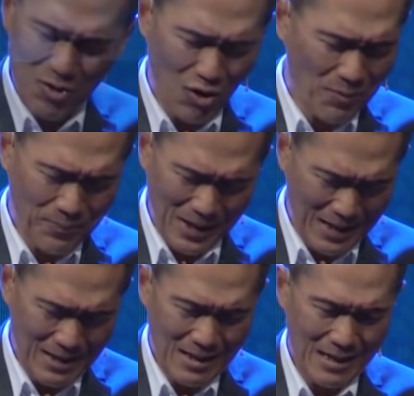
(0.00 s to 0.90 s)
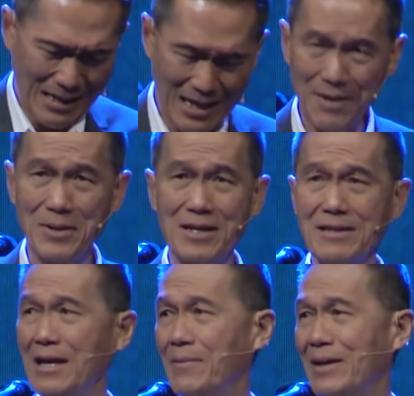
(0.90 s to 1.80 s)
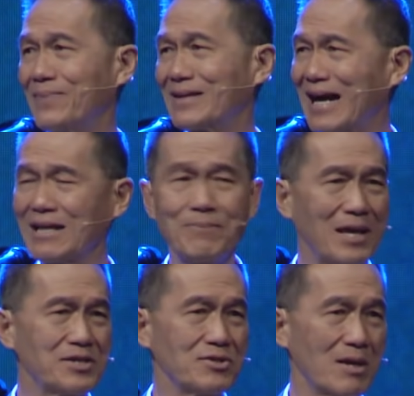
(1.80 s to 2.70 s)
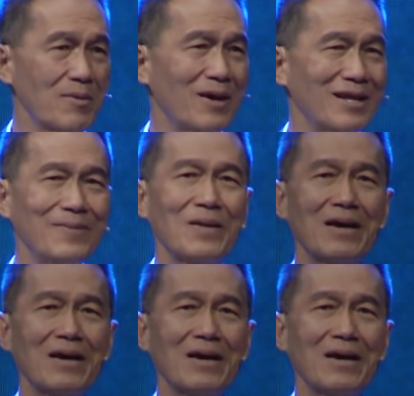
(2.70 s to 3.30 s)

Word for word: we all pray. Amen and amen. God bless you, everybody.